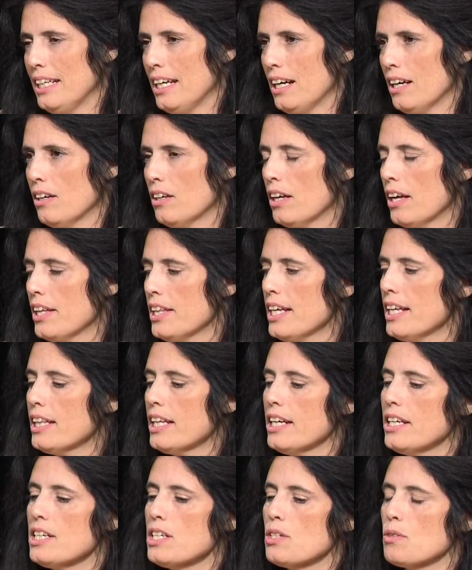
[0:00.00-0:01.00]
Yeah, I think
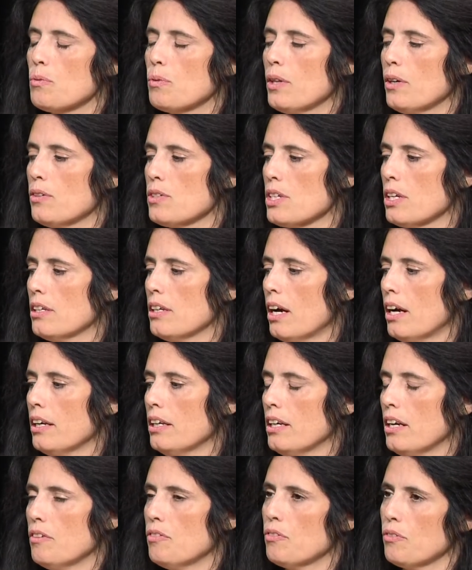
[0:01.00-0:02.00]
there's not
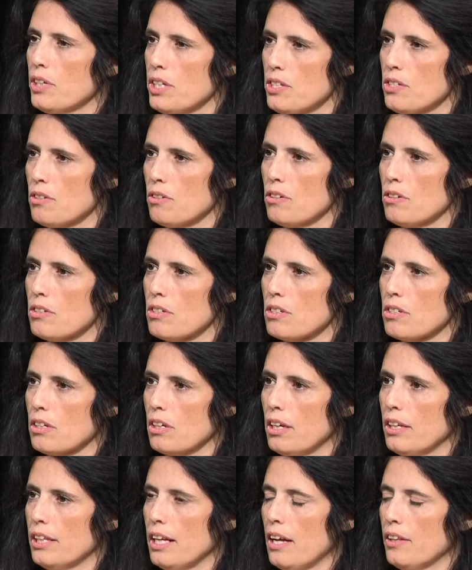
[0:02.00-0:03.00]
enough research
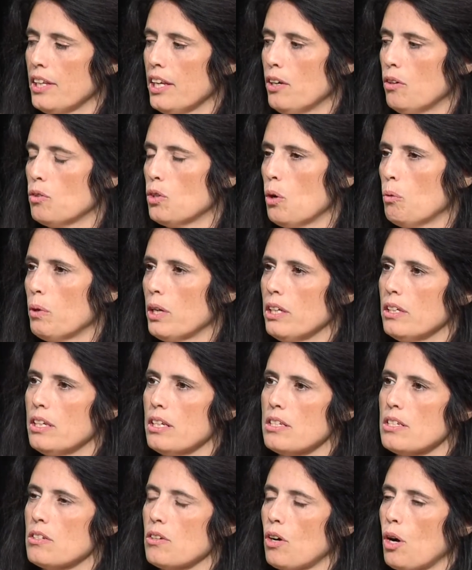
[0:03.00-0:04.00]
on that. They don't know what it
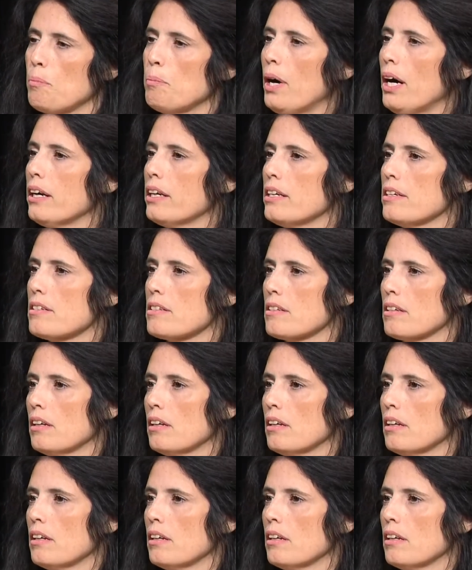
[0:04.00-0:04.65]
does to our bodies.